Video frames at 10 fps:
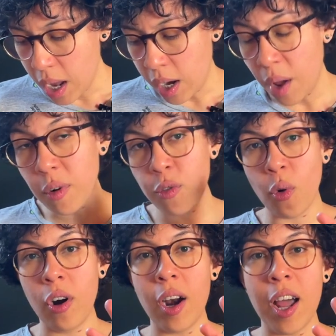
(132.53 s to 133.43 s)
Number
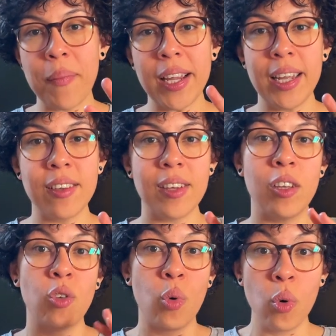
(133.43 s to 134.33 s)
four on my list
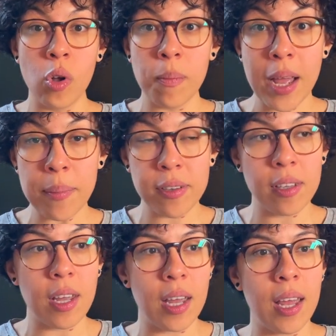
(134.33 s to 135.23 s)
is Google Maps.
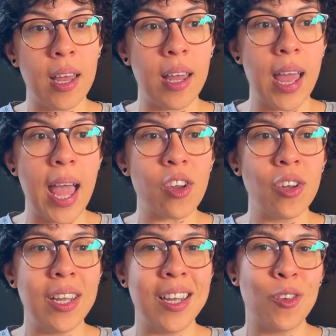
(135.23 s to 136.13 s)
Uh,
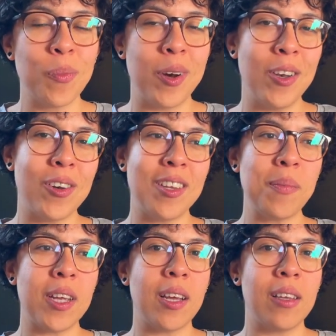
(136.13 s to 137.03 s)
actually, it's super interesting
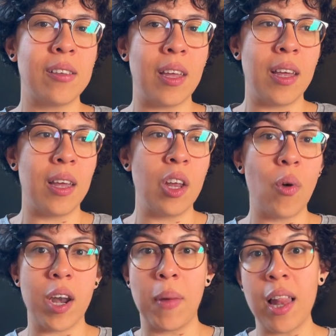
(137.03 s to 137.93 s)
because uh, in
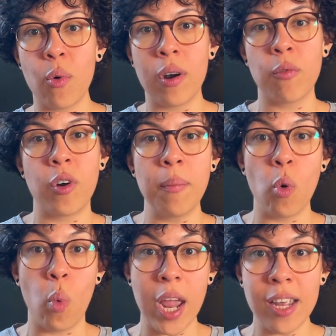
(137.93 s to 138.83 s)
Guatemala, where I'm from,
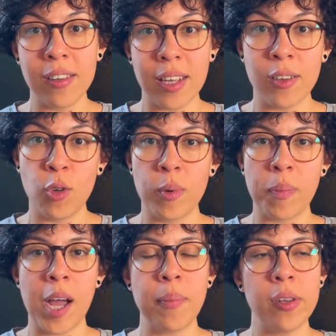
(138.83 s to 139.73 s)
Waze is super
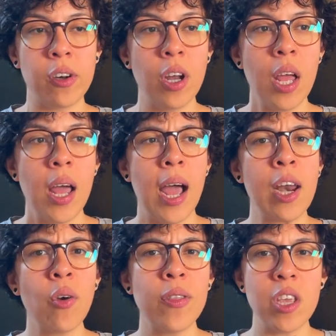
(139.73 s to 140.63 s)
popular. I
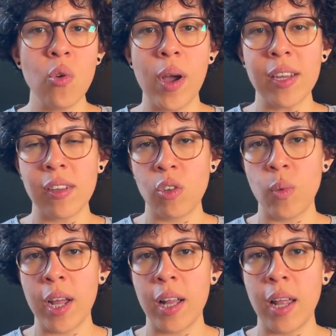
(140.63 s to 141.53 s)
know in the US as
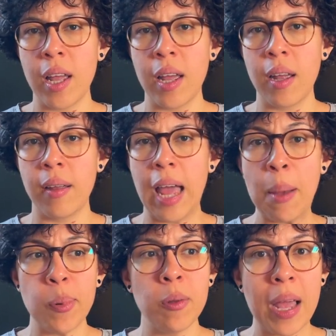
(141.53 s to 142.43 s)
well, uh,
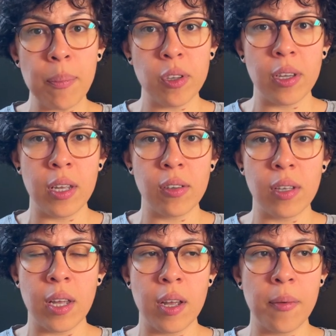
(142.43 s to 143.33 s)
Apple Maps is
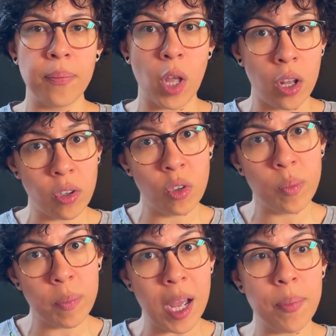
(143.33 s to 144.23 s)
um, also
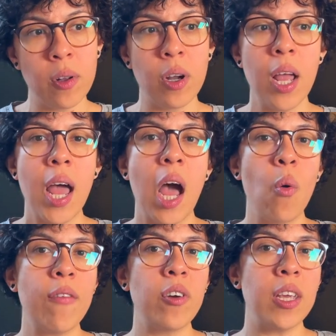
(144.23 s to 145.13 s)
super popular.
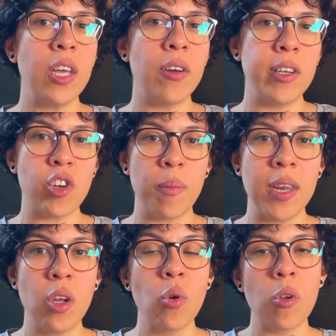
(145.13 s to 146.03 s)
However, here in
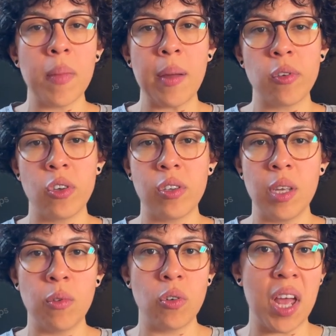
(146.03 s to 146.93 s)
Germany, Google Maps just
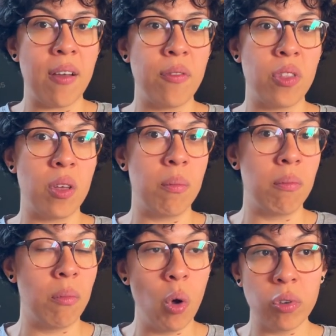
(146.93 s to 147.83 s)
seems to have the
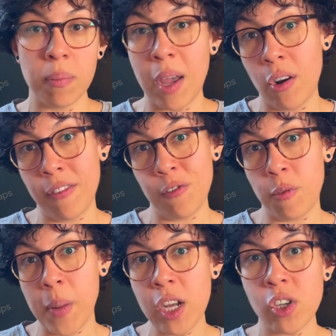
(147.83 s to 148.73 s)
most amount of
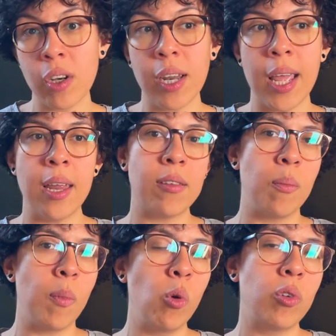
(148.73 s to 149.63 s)
information and is the
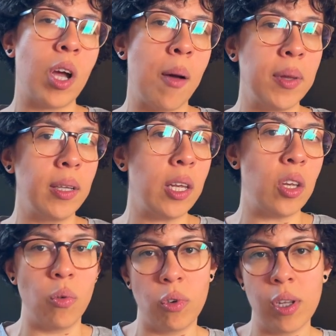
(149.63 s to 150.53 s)
most commonly
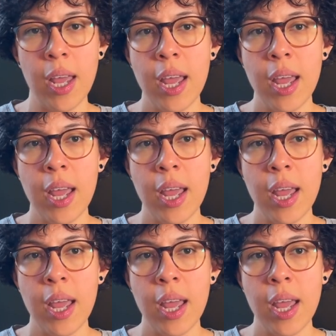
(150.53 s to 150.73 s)
used.